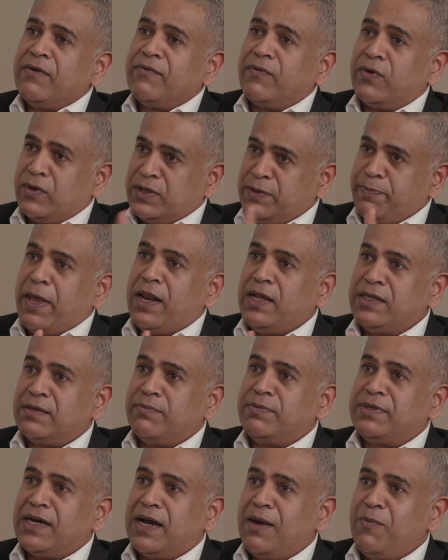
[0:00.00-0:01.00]
for spending
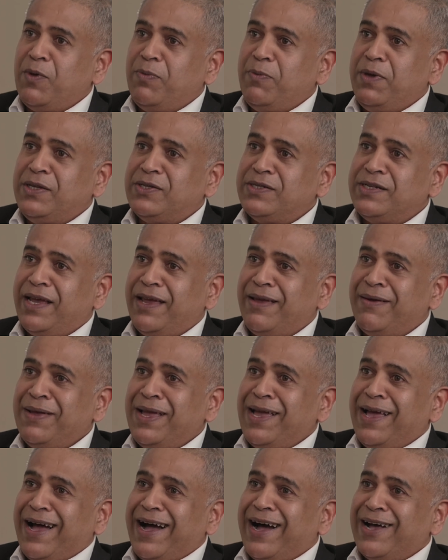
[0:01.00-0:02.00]
some time with me today,
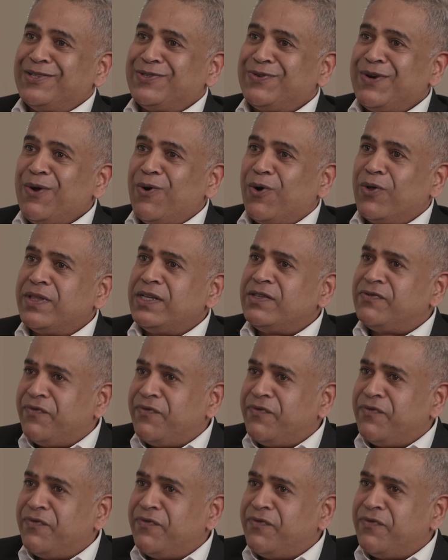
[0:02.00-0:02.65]
answering all these